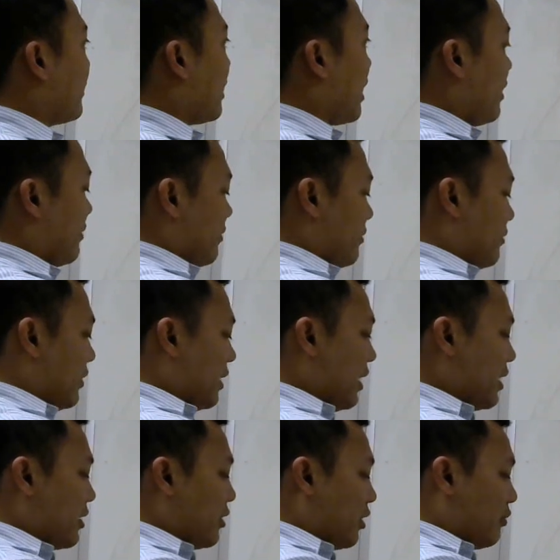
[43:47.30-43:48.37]
time,
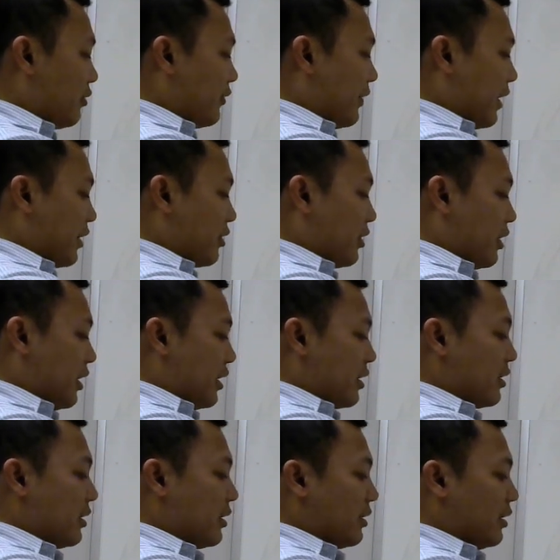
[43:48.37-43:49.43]
this normal vector
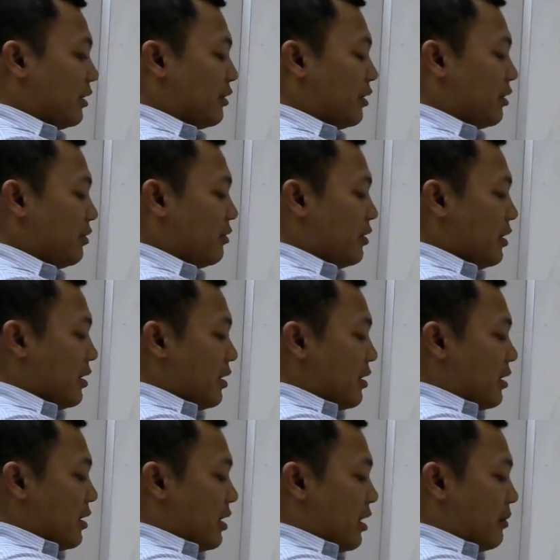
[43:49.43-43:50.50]
is
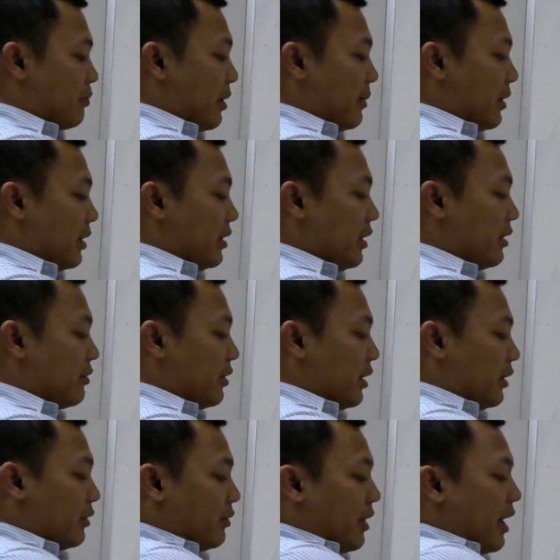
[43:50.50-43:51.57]

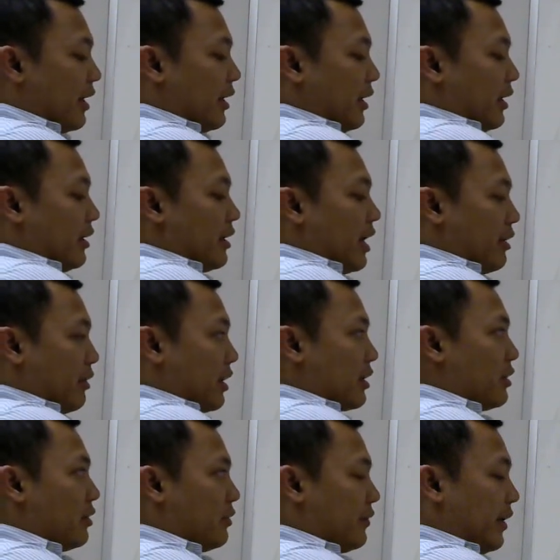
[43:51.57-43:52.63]
perpendicular to any
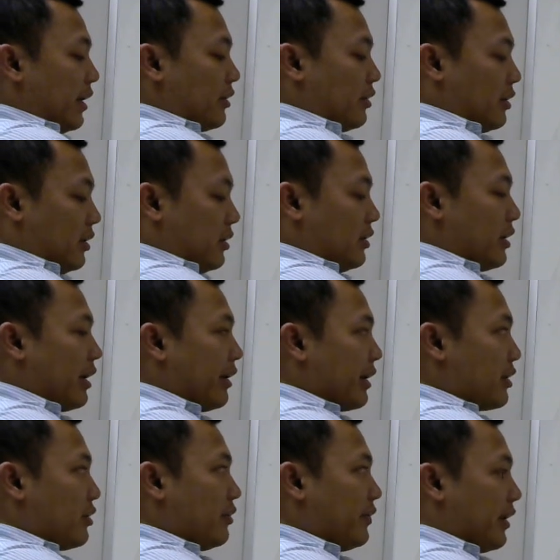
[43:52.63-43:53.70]
directional vector.
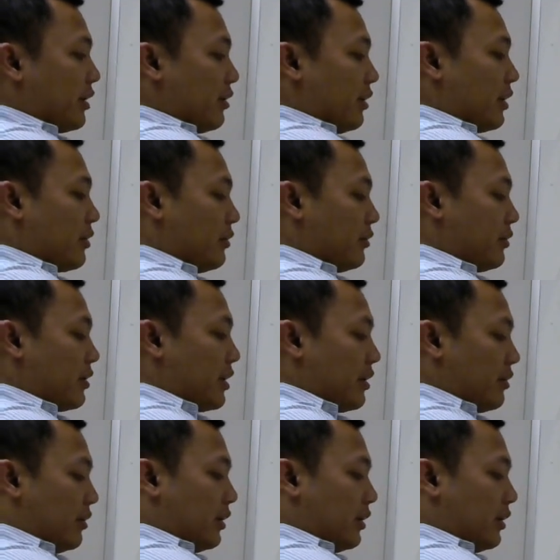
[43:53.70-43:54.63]
Directional vector equal to 0.